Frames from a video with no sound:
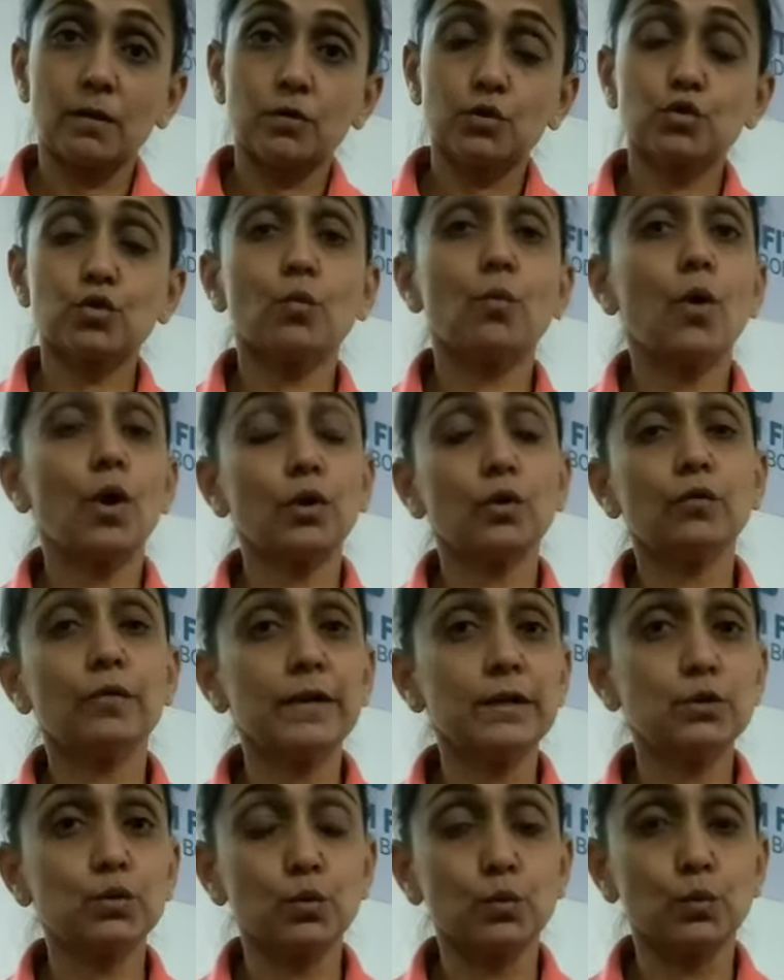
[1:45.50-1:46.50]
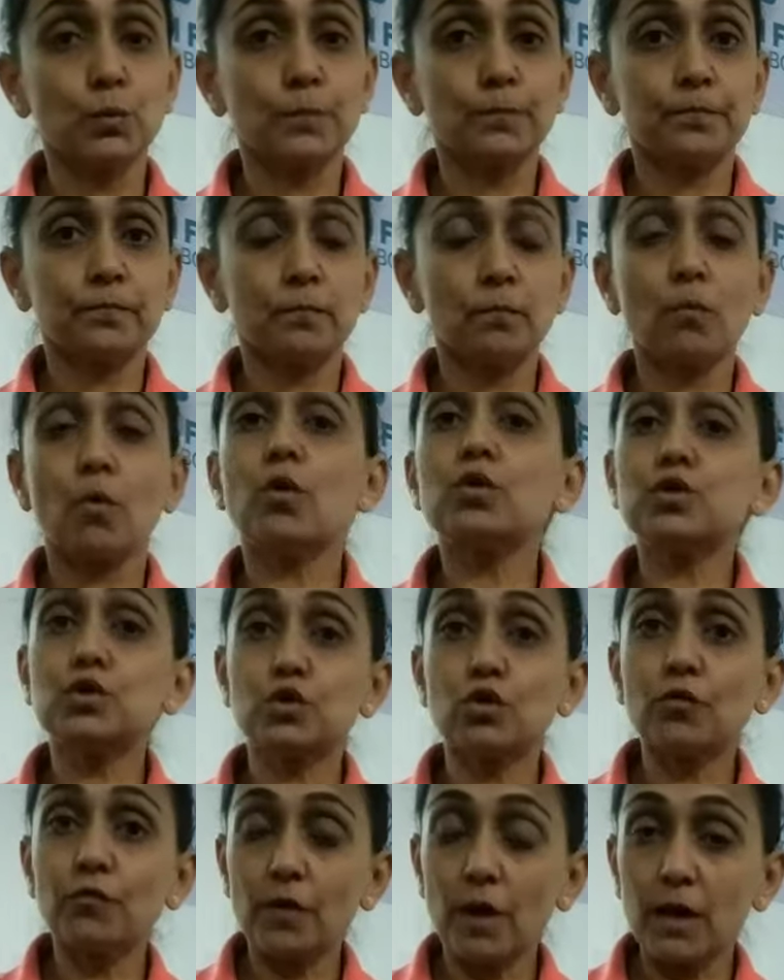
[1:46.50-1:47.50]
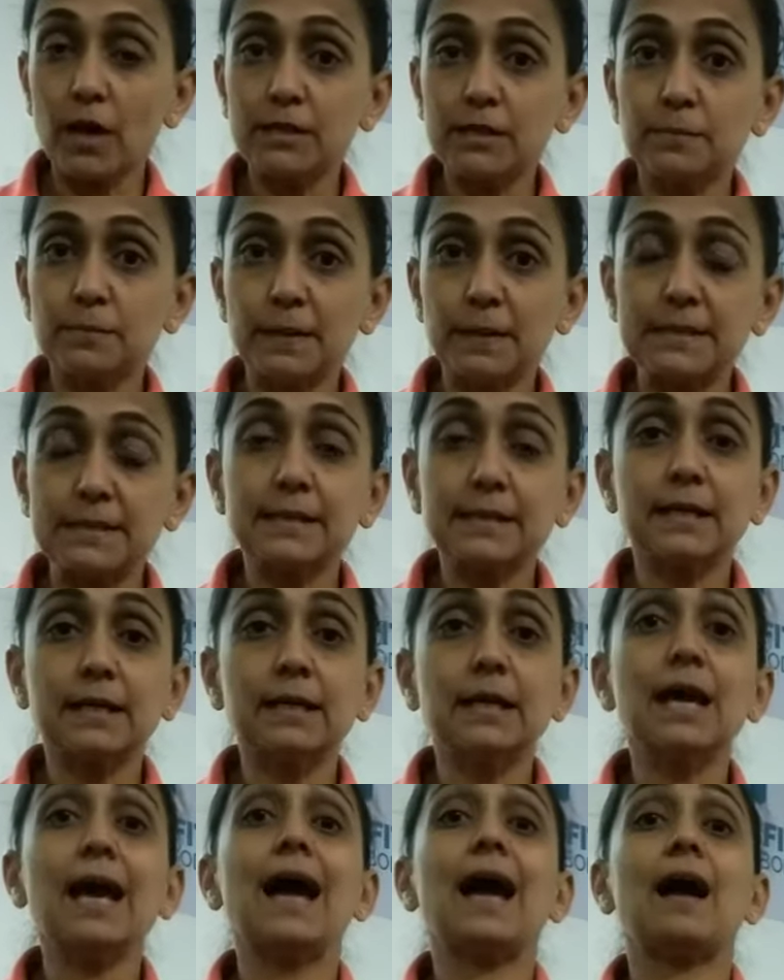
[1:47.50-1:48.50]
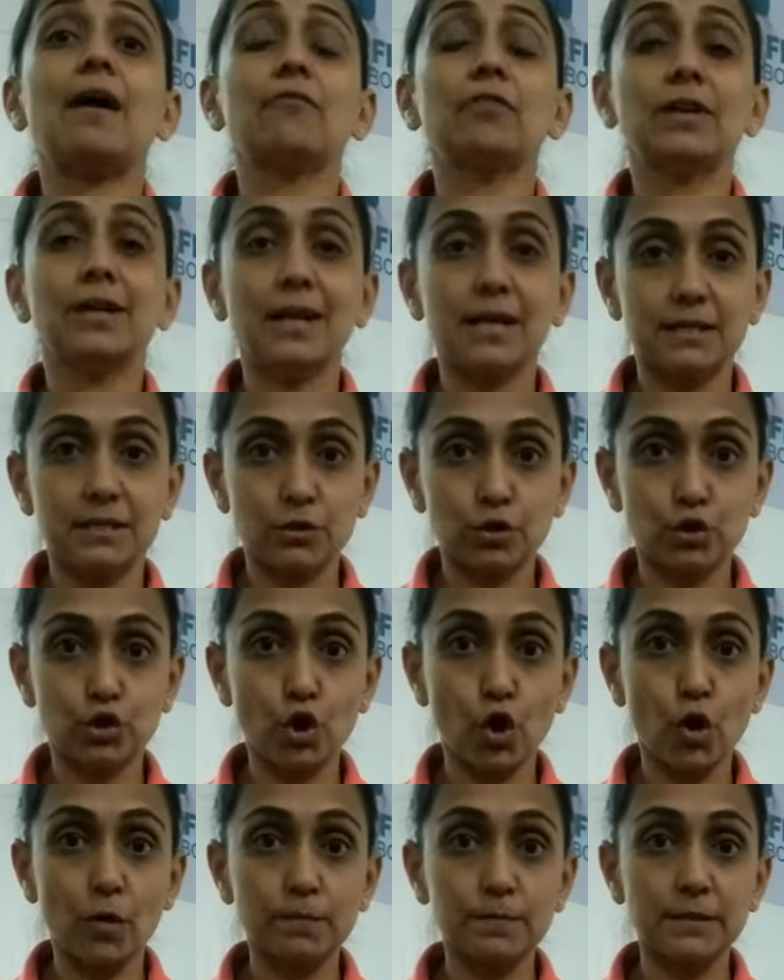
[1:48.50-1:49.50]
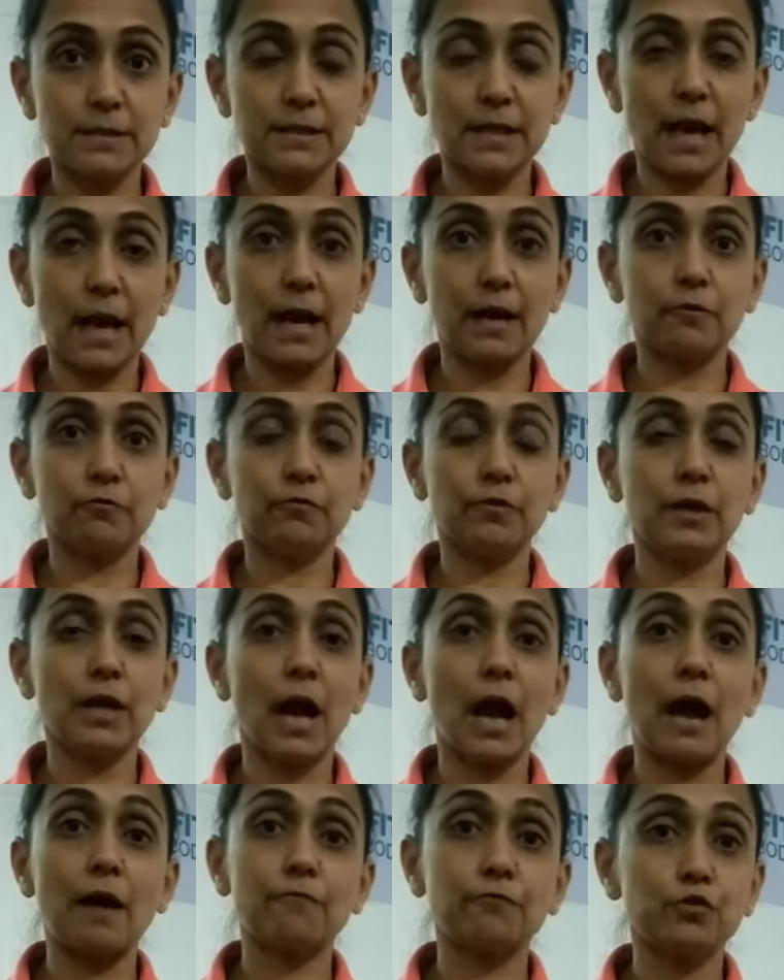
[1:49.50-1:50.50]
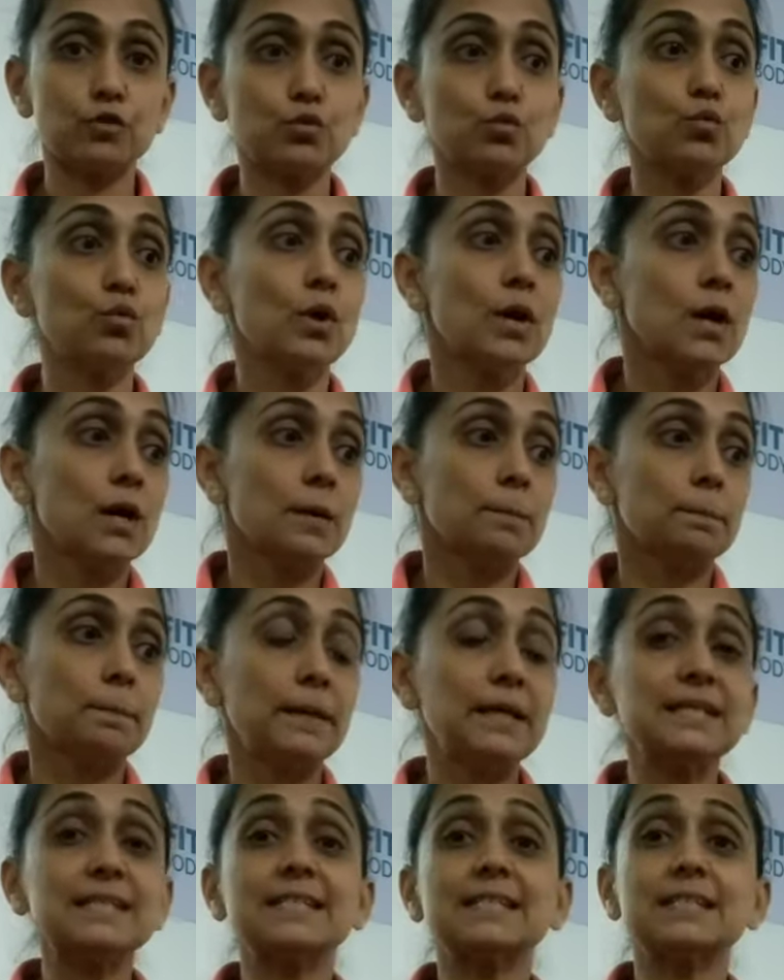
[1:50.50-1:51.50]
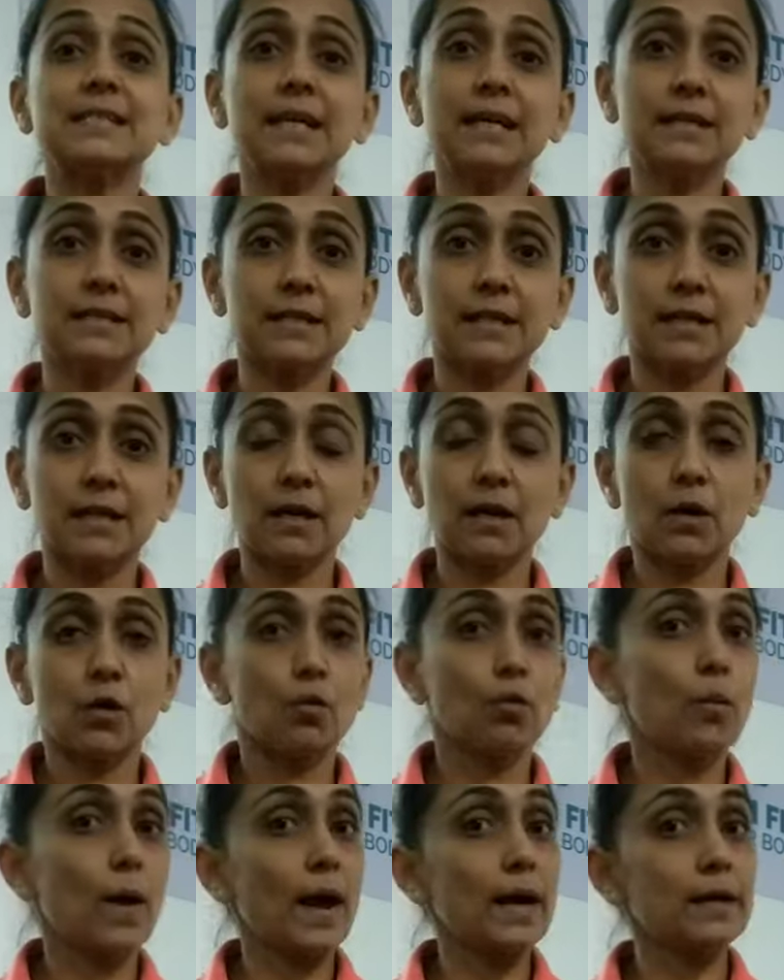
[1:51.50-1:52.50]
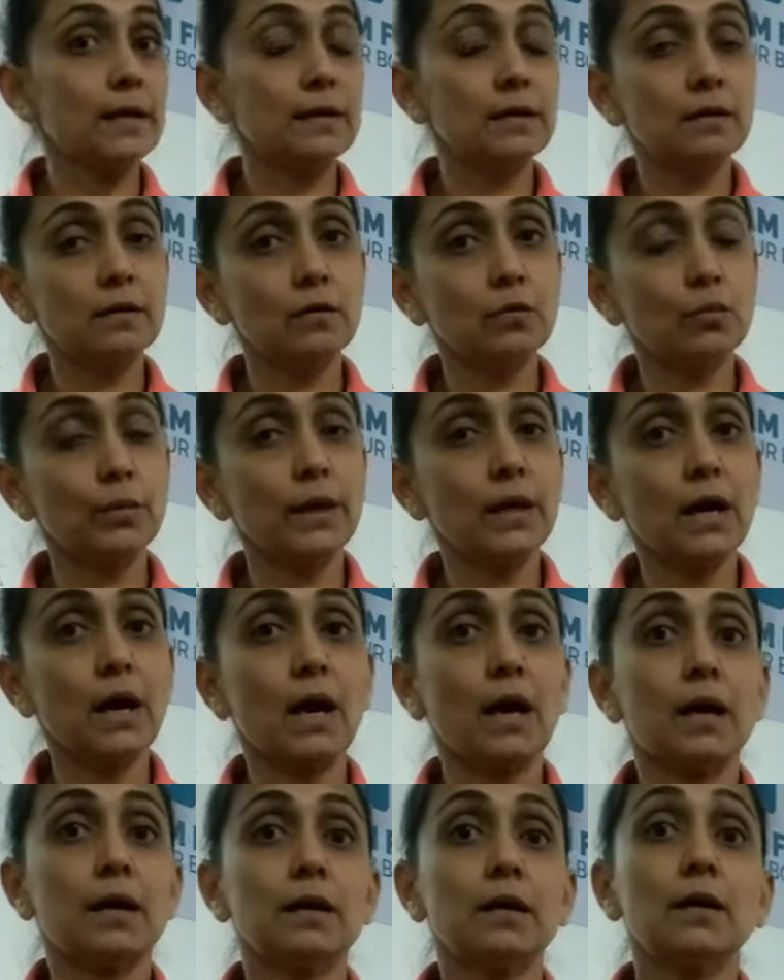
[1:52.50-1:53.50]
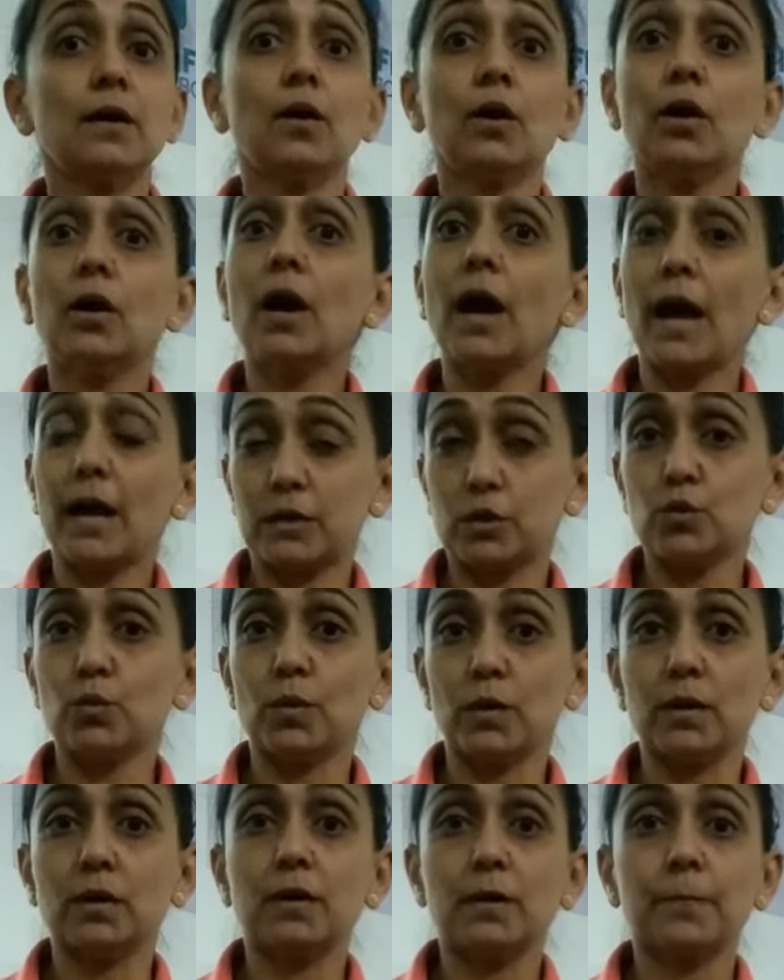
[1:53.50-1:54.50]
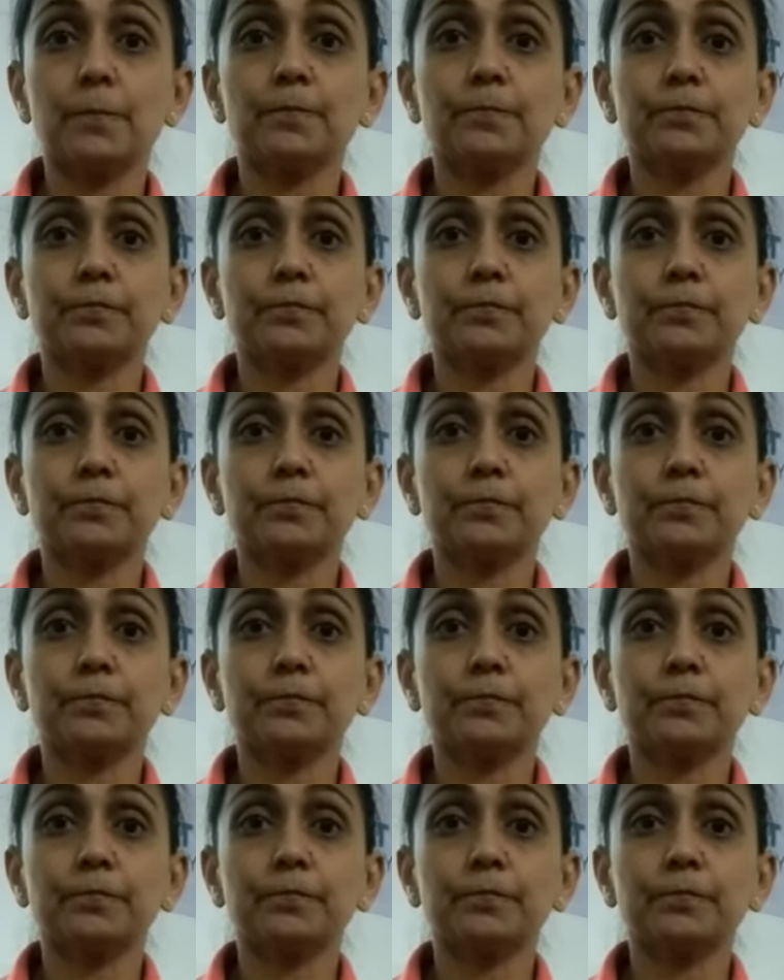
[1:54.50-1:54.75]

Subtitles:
So what do? Most of us basically have desk jobs and we have to be seated while we are at work.